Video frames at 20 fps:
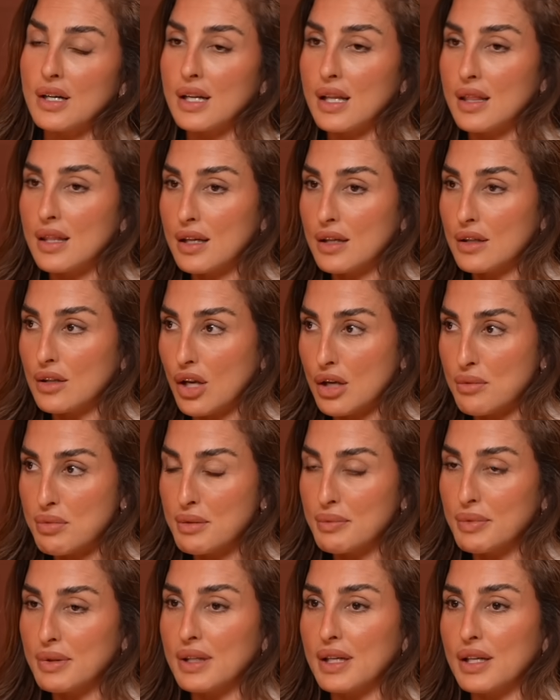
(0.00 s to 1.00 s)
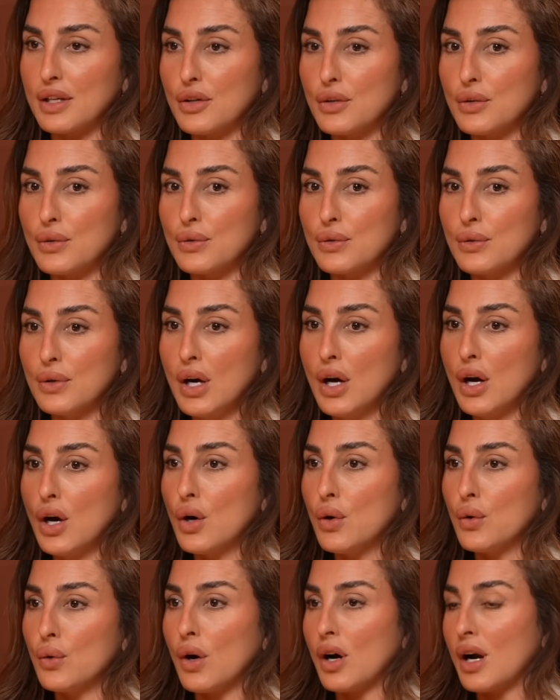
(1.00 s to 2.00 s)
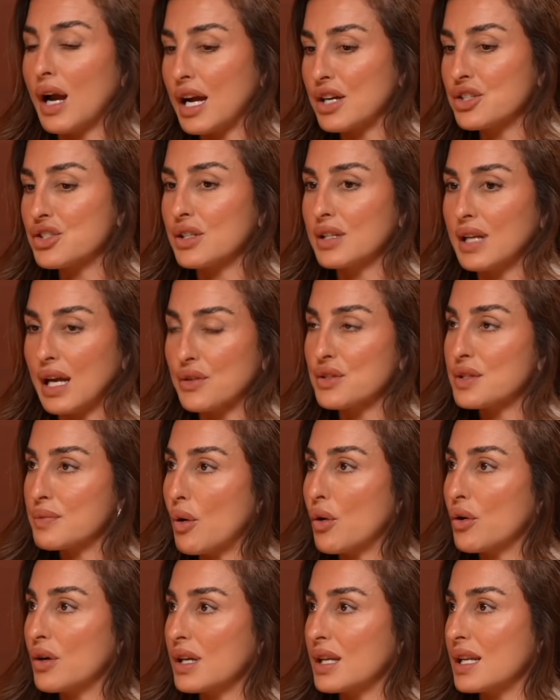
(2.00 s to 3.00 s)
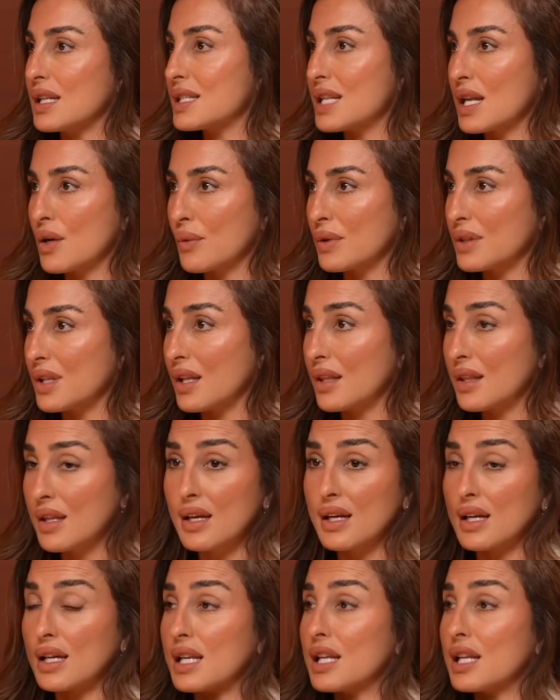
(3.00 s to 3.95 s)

And I think a lot of people like you who are actually outspoken and say what they think,